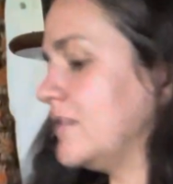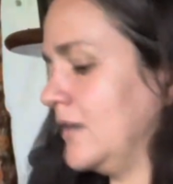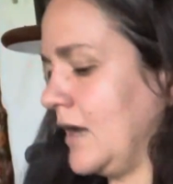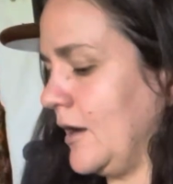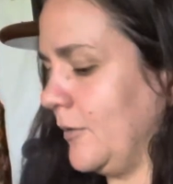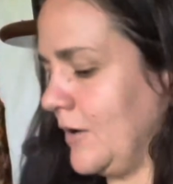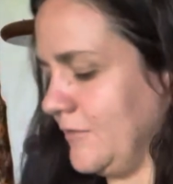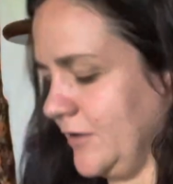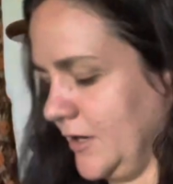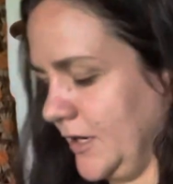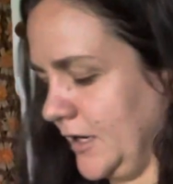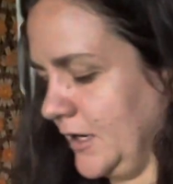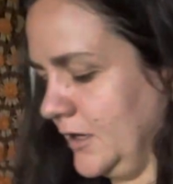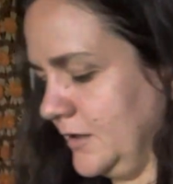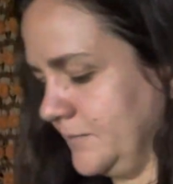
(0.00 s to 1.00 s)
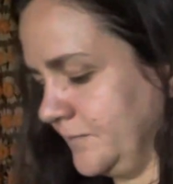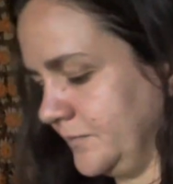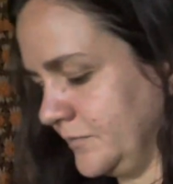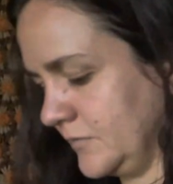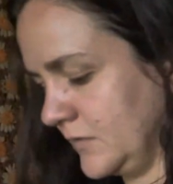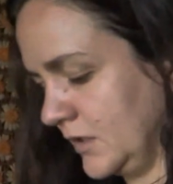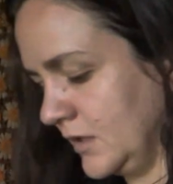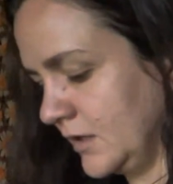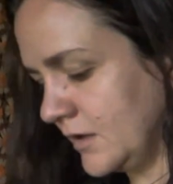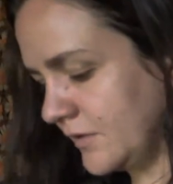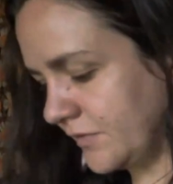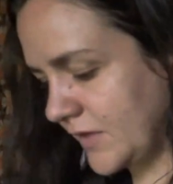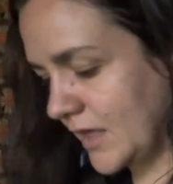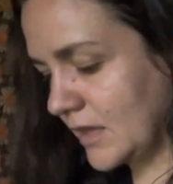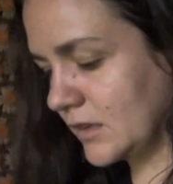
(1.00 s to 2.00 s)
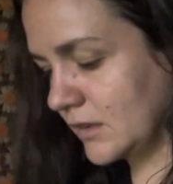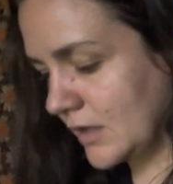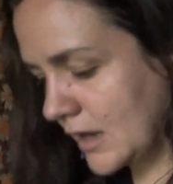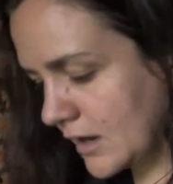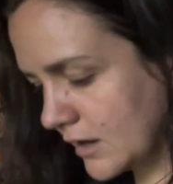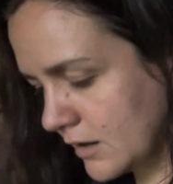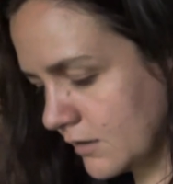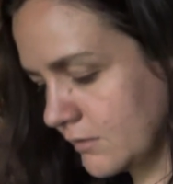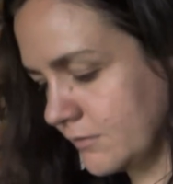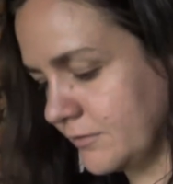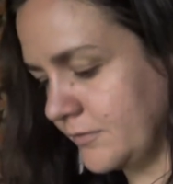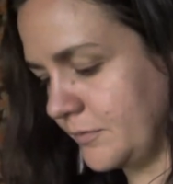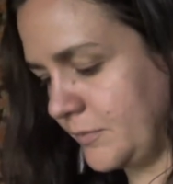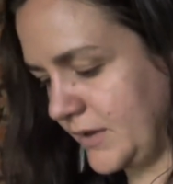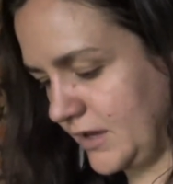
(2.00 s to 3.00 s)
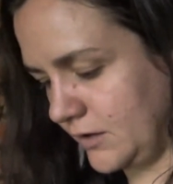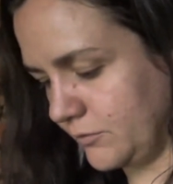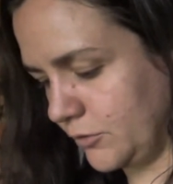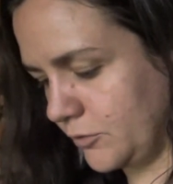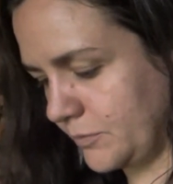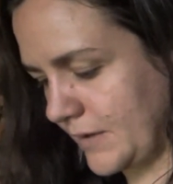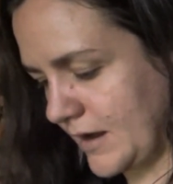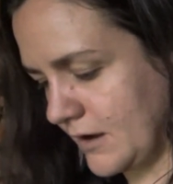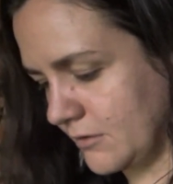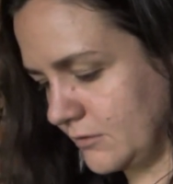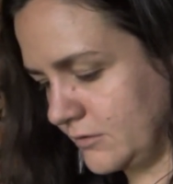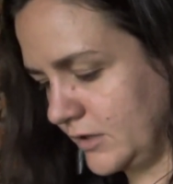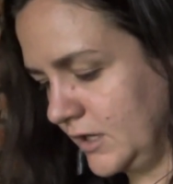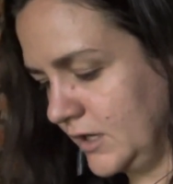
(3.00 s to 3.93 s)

however, they love being root bound.